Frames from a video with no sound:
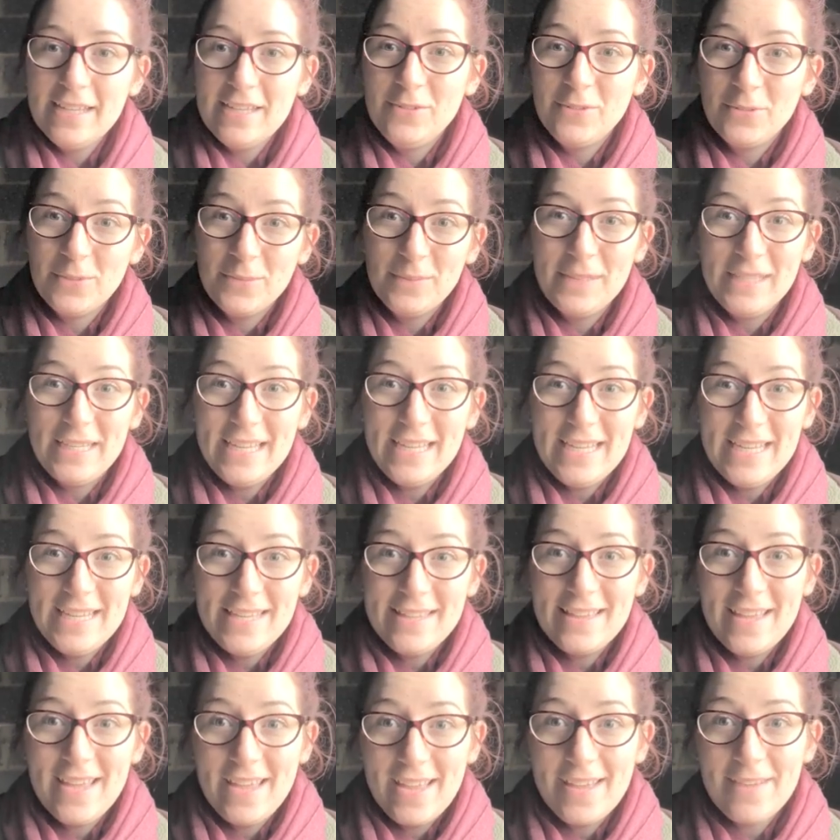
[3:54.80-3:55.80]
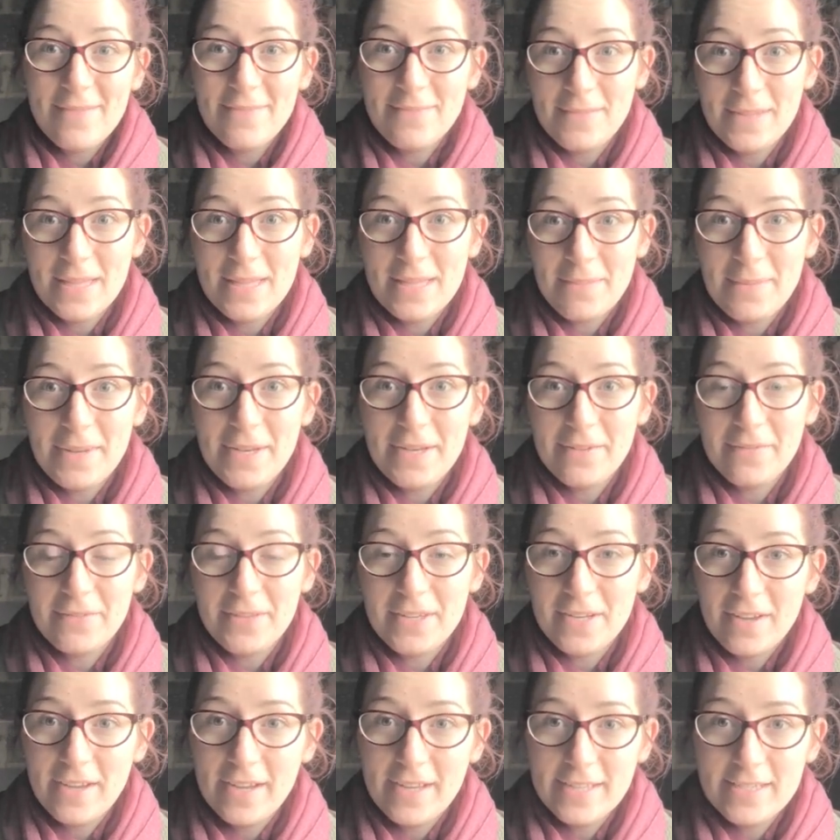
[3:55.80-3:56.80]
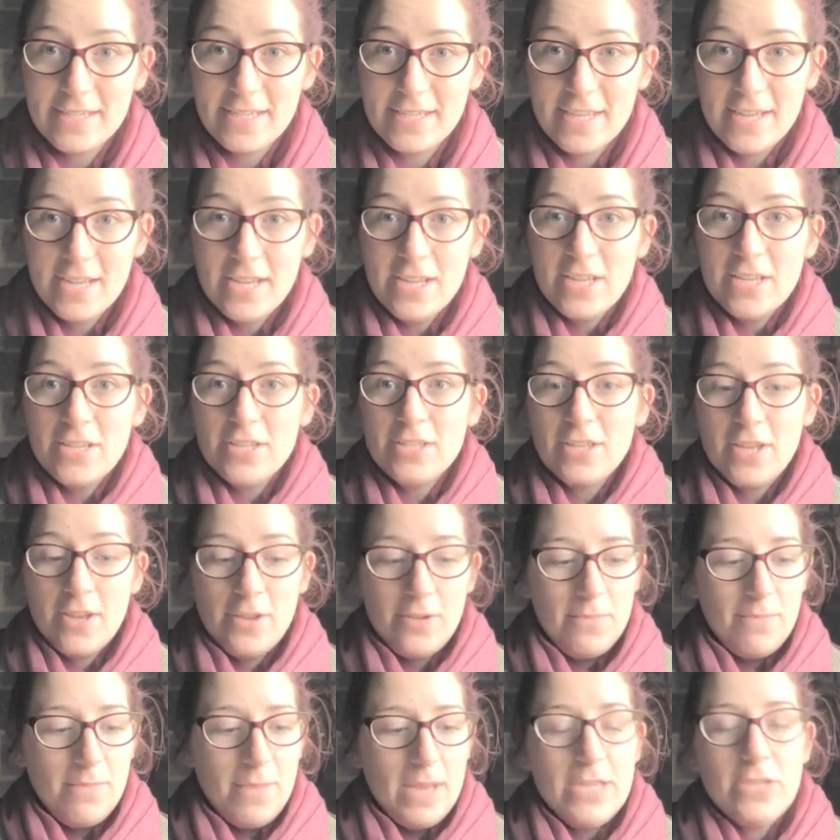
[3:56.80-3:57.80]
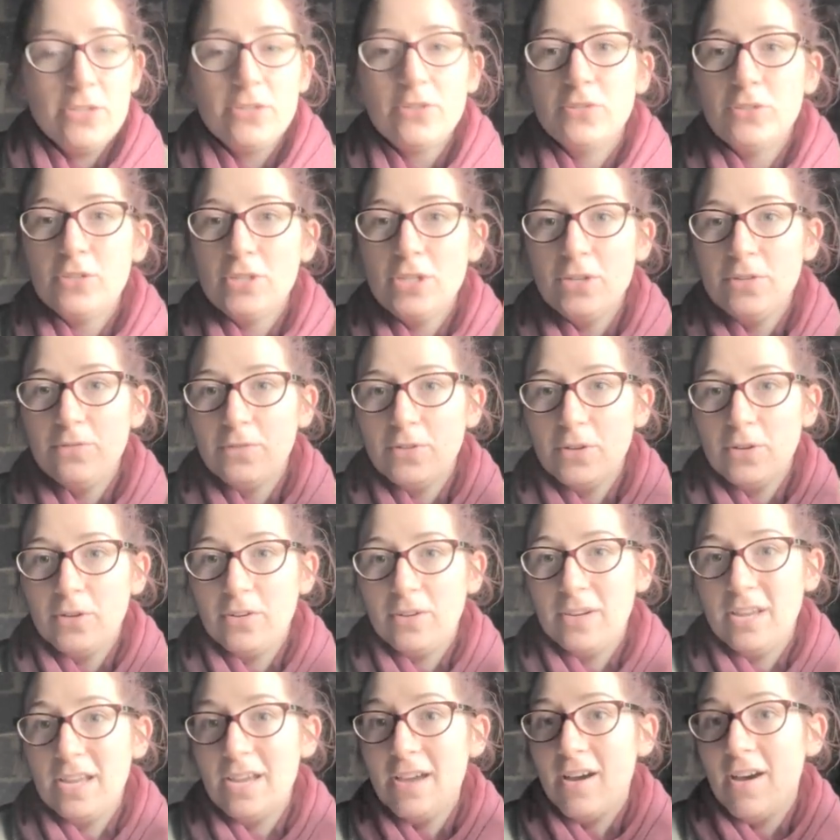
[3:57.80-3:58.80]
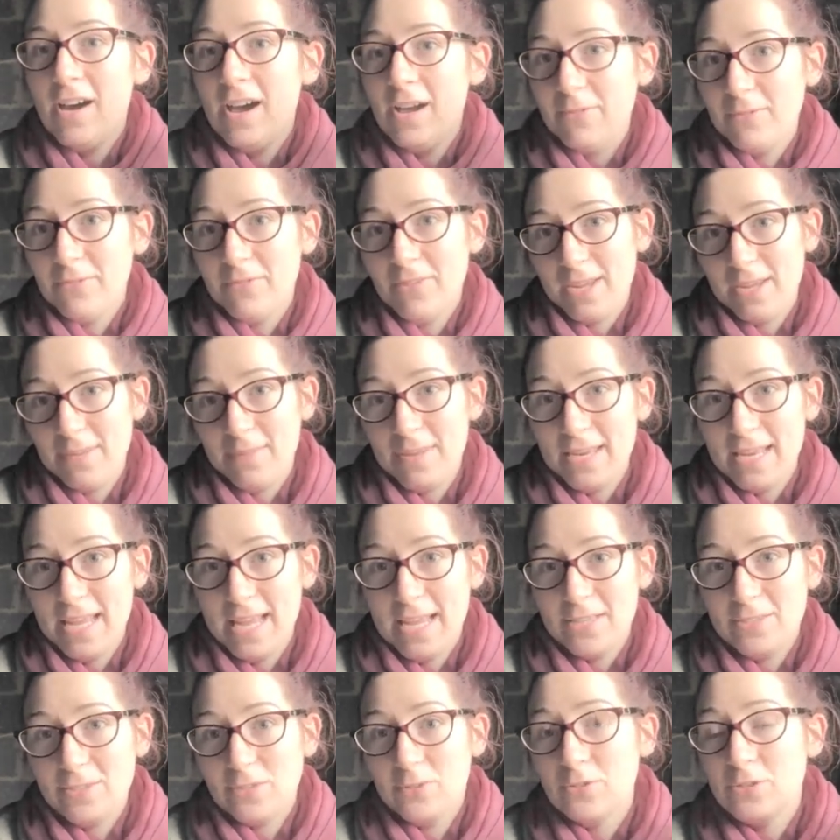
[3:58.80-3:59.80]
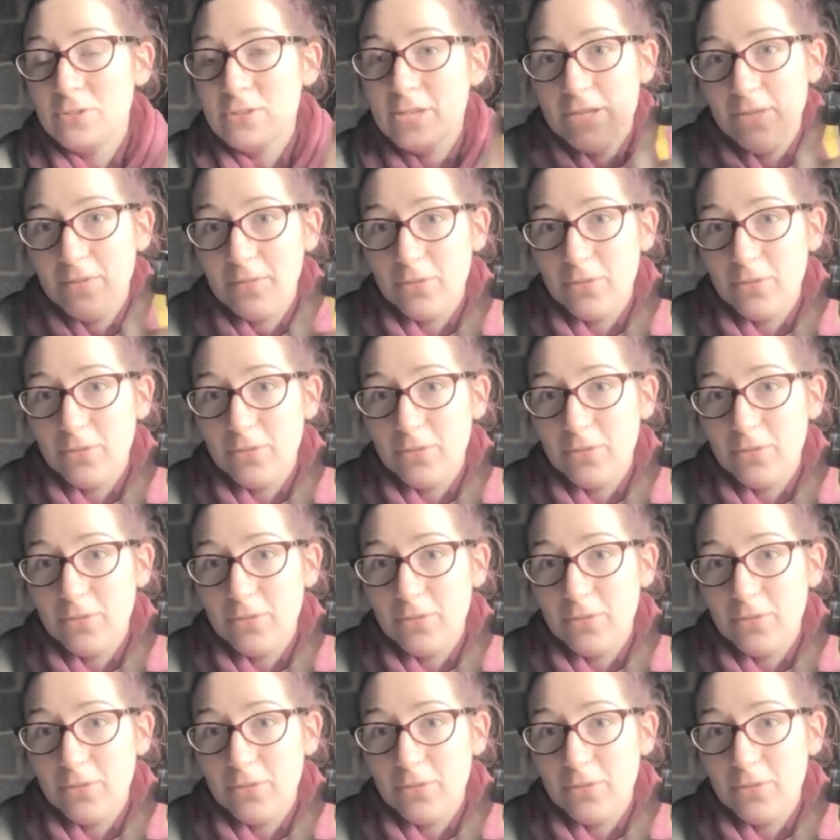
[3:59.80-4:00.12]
Normally they're in the middle of the night, so make sure you've got, I would recommend head torch, then